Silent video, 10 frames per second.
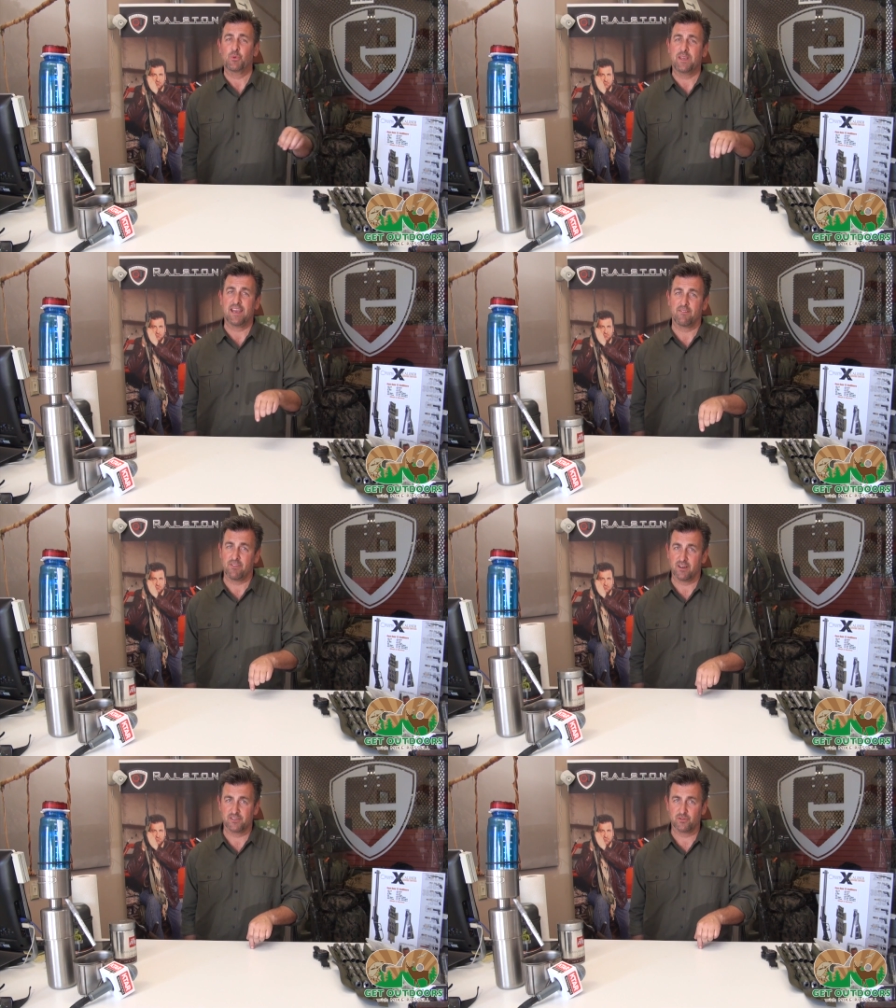We
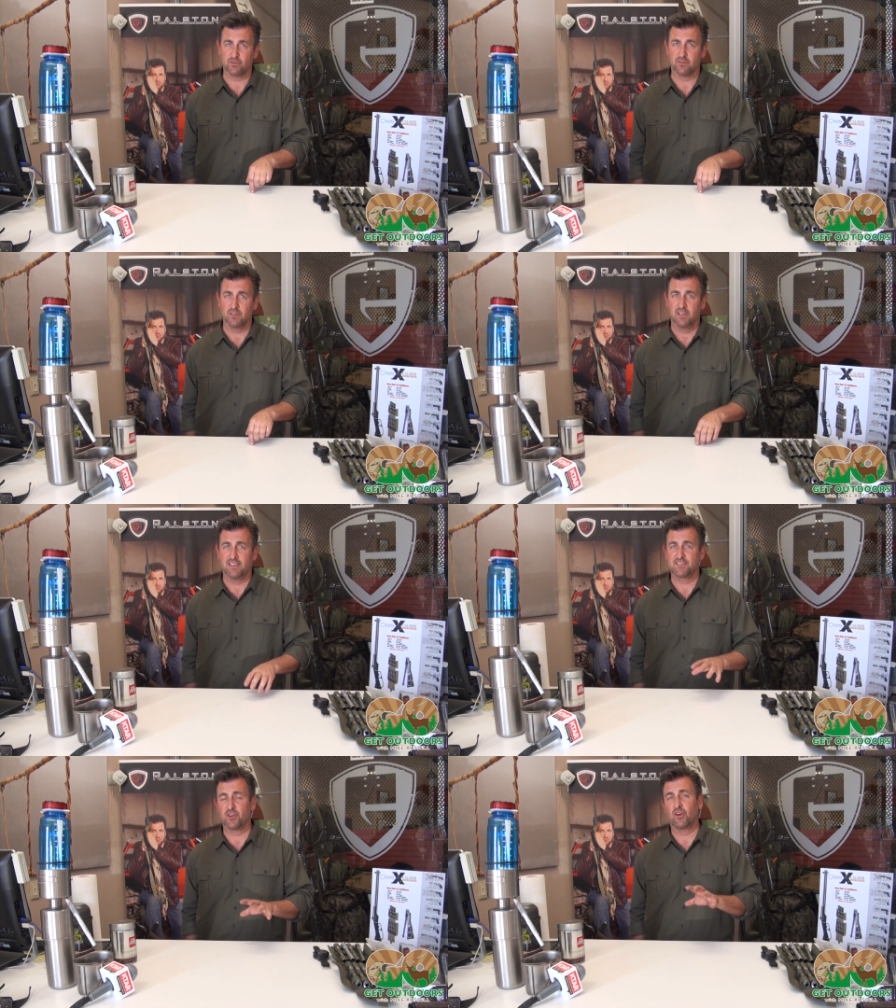have the tool.
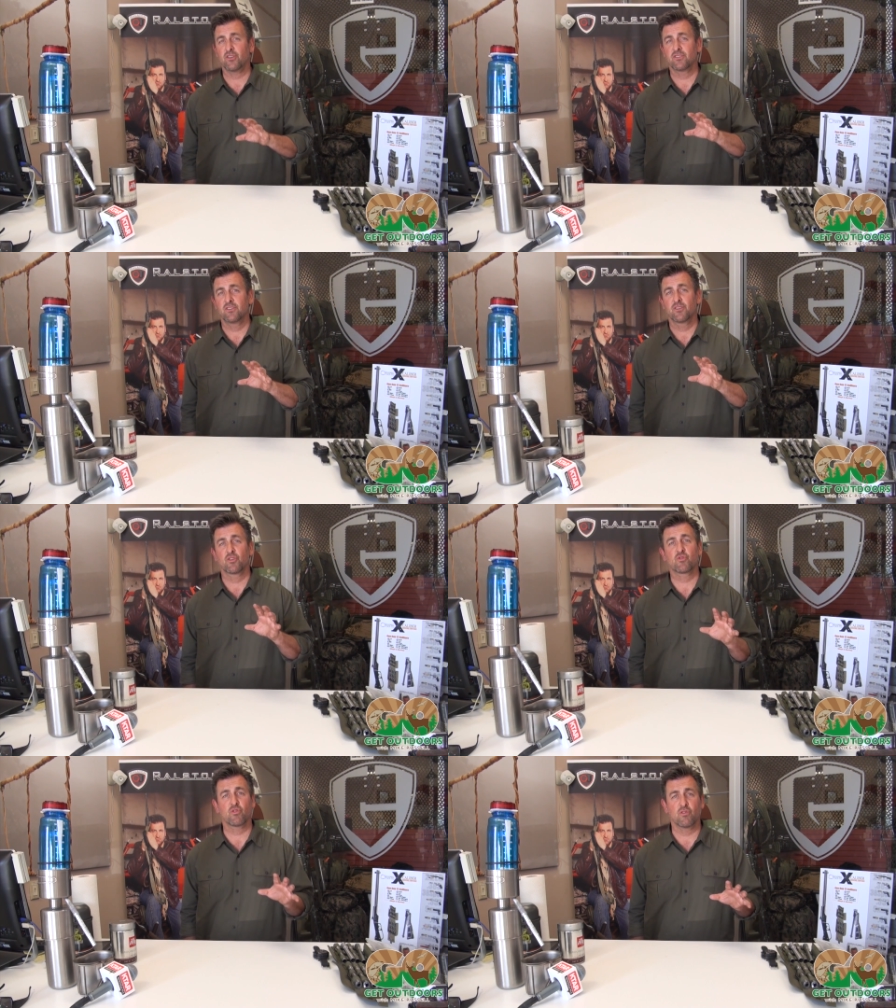It's called
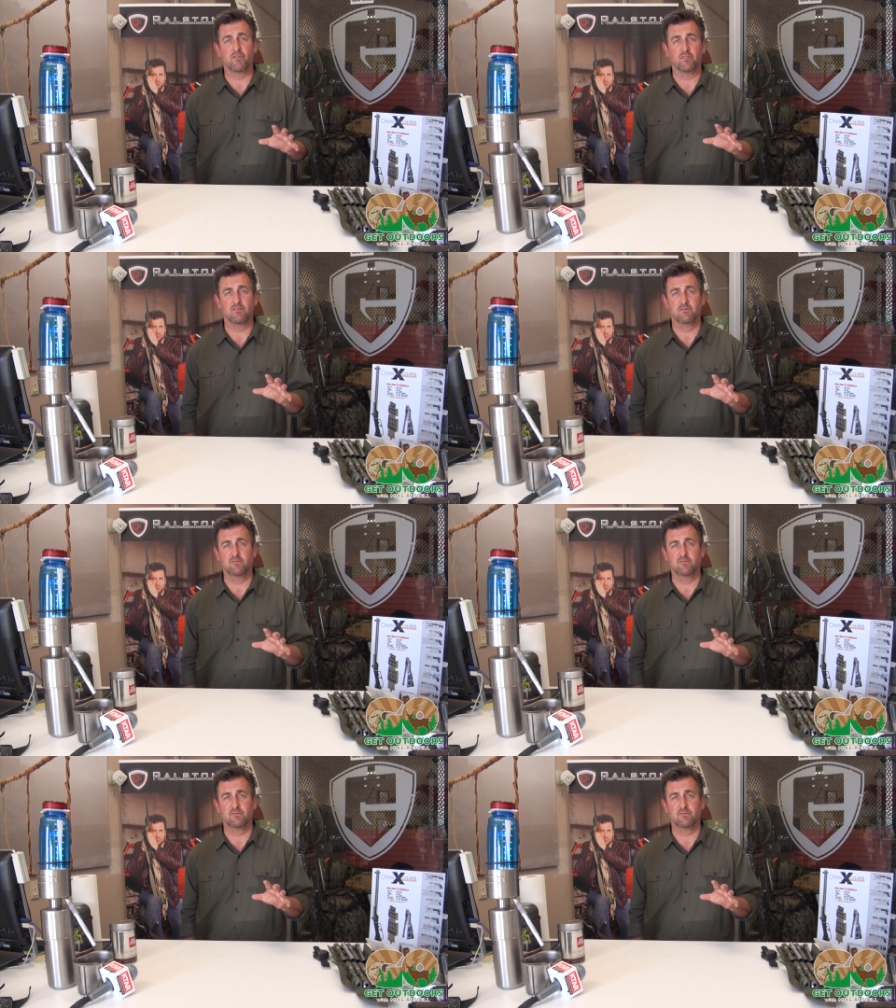Crovel.